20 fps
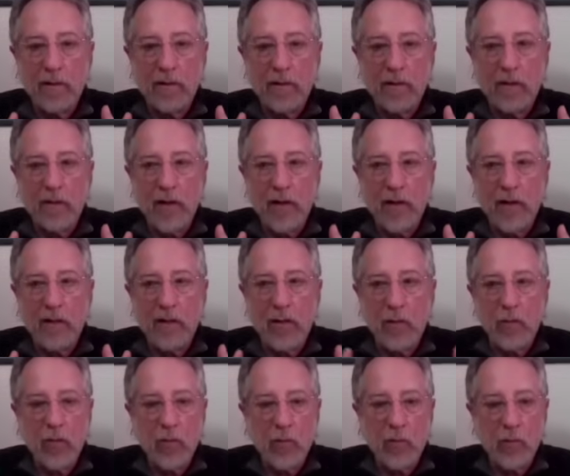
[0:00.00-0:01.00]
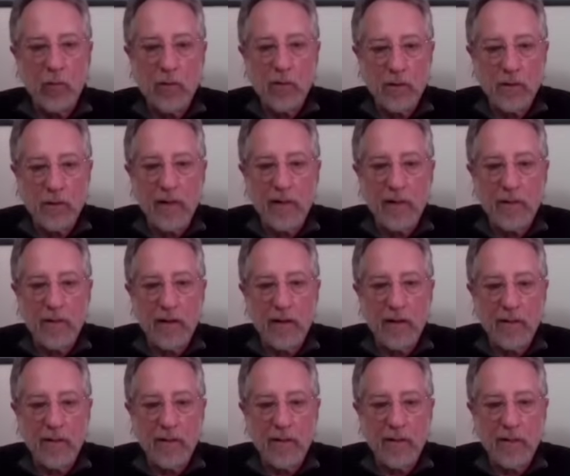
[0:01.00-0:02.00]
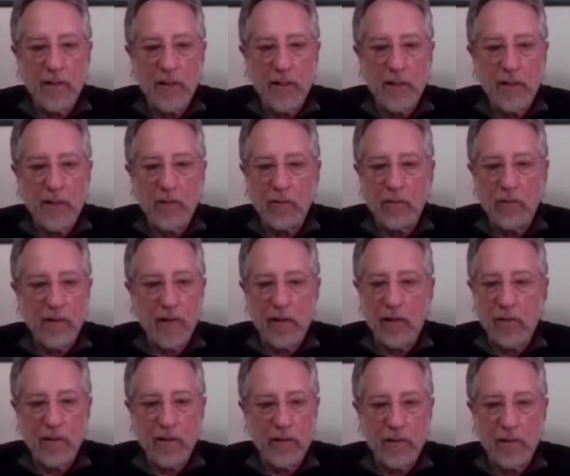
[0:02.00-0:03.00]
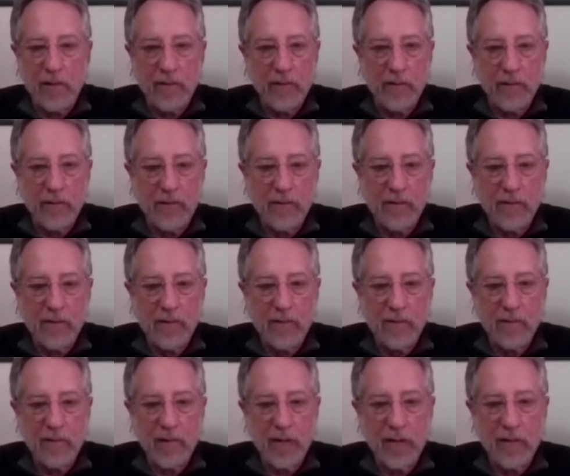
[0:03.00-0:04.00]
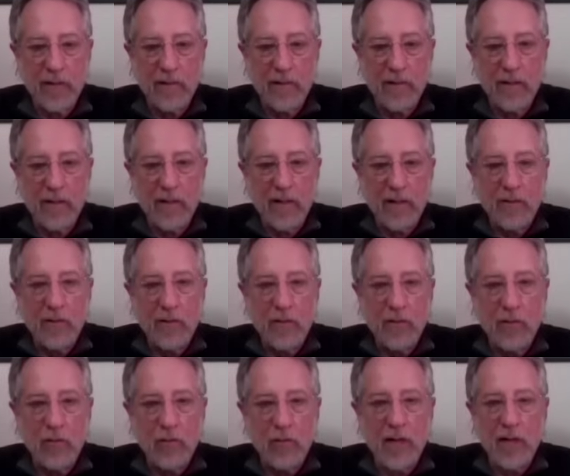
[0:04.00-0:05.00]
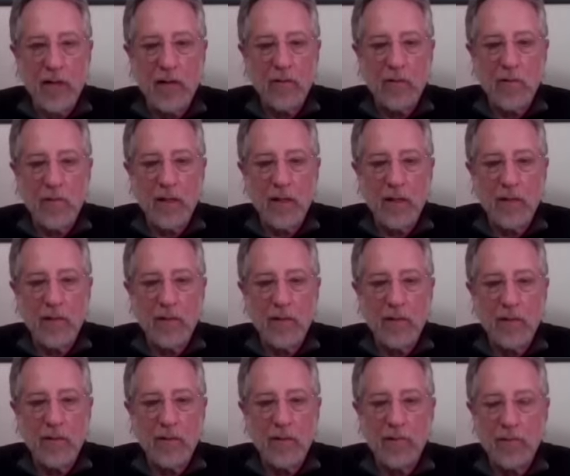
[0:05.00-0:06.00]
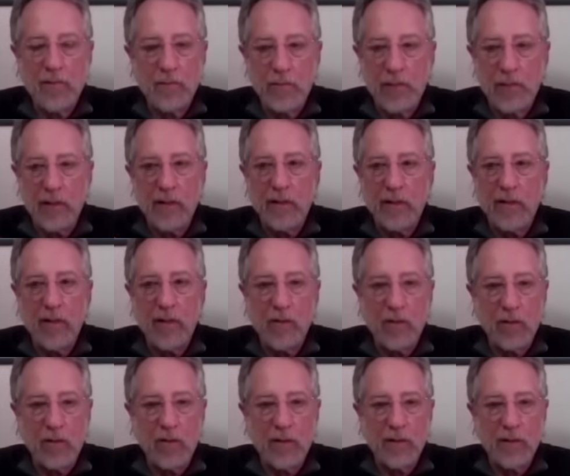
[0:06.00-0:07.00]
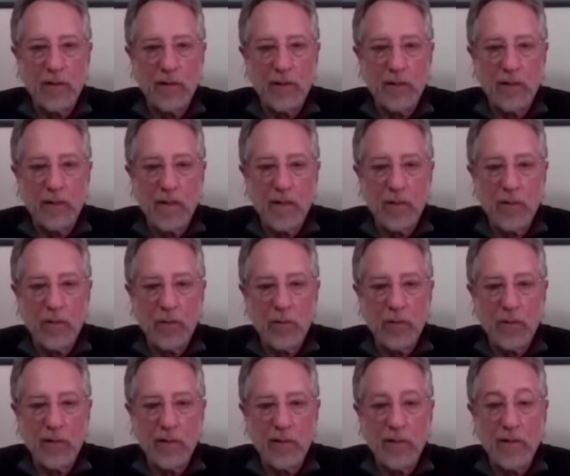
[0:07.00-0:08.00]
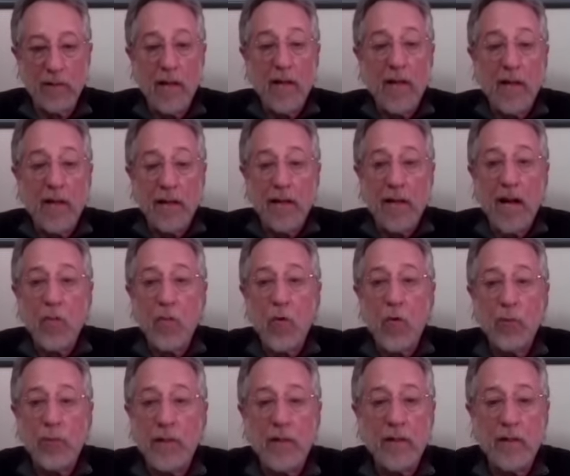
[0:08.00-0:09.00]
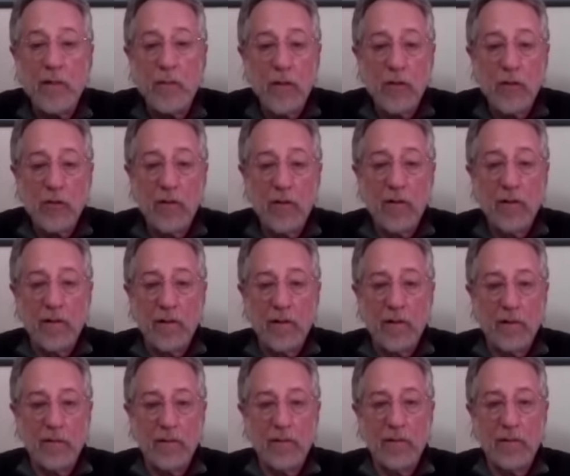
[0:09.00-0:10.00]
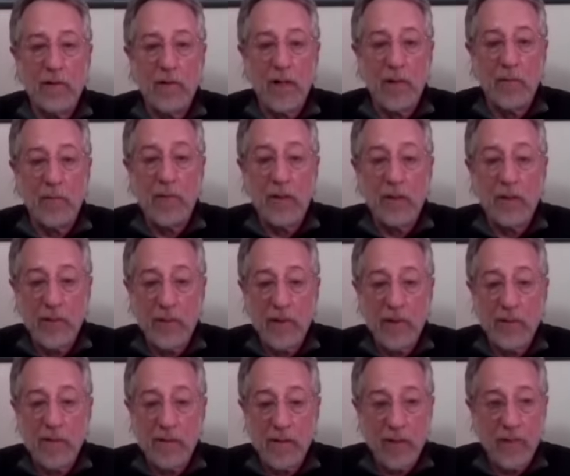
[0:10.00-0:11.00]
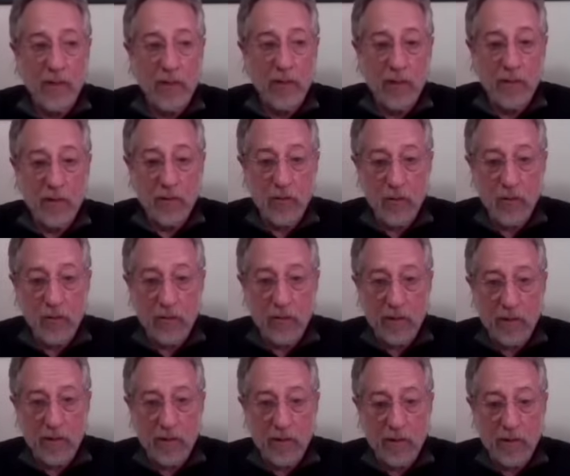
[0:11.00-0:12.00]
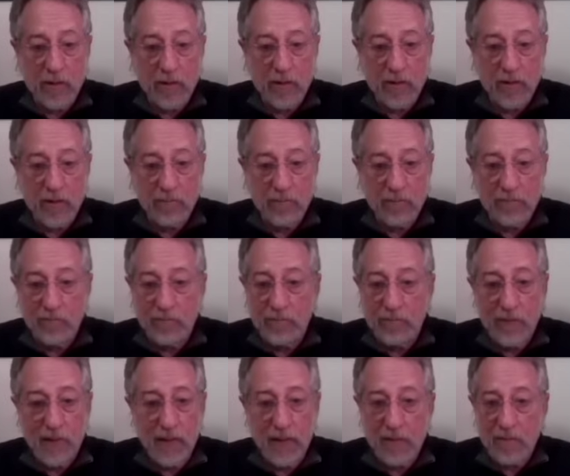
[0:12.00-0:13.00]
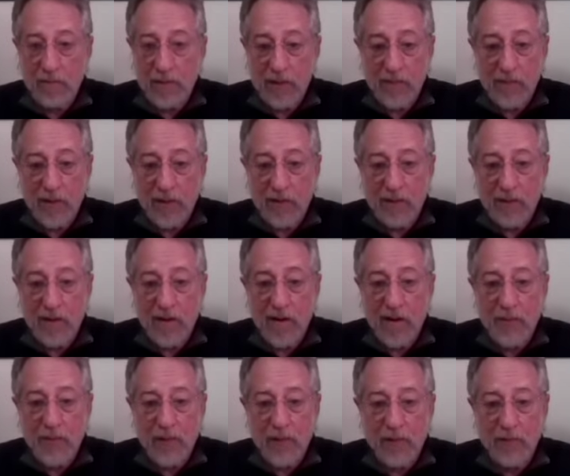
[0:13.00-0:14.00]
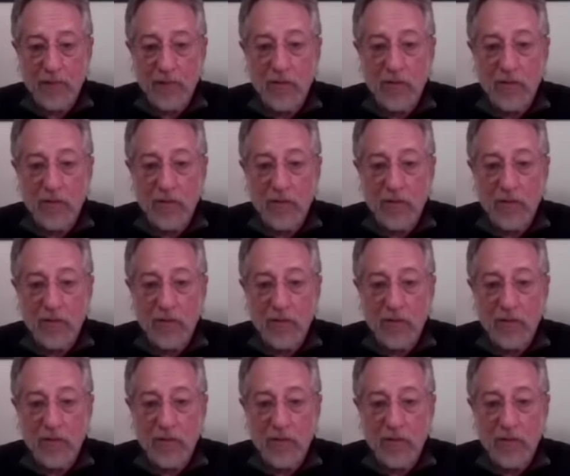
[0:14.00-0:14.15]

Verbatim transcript: Okay, I know it works because I died. I mean, I don't doubt any of this, right? There's no doubt in my being at all that this is how it plays. And I won't be here much longer. I'm going to be 70 years old this year. I don't have a lot of time left.